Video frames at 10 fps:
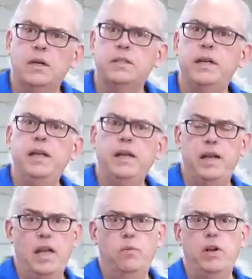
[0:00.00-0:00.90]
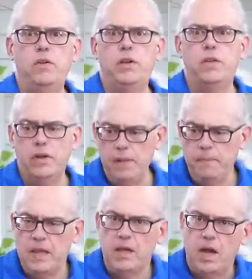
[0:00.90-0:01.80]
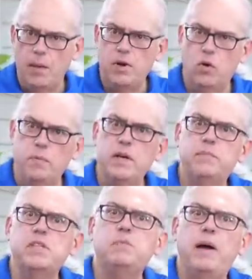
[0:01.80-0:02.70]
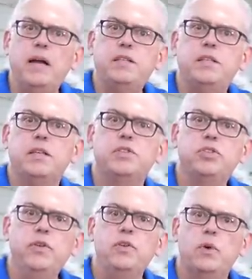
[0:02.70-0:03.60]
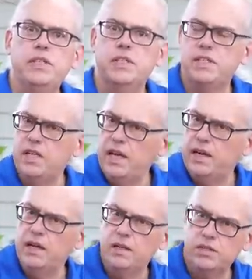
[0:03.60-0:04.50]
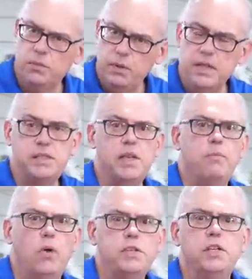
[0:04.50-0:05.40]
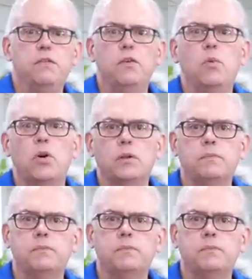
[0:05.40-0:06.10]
Today on Ham Radio Q&A, I'm going to open up this box and show you what's inside, so please keep watching for more.